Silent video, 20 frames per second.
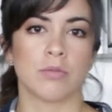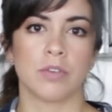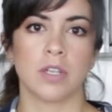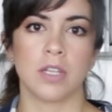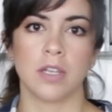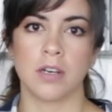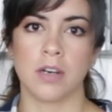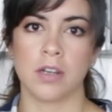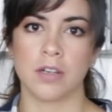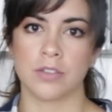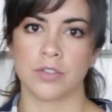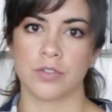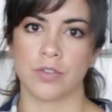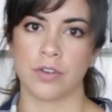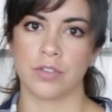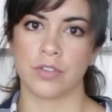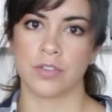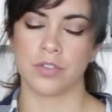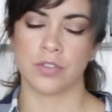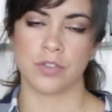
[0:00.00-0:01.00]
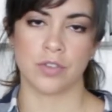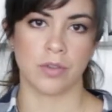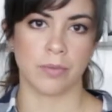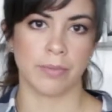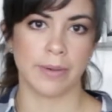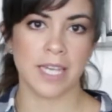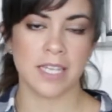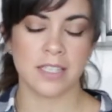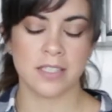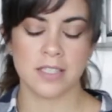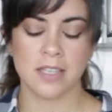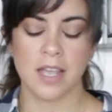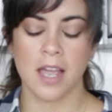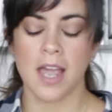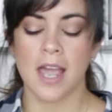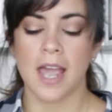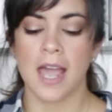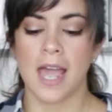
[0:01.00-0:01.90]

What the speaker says: really nice crunch to the base.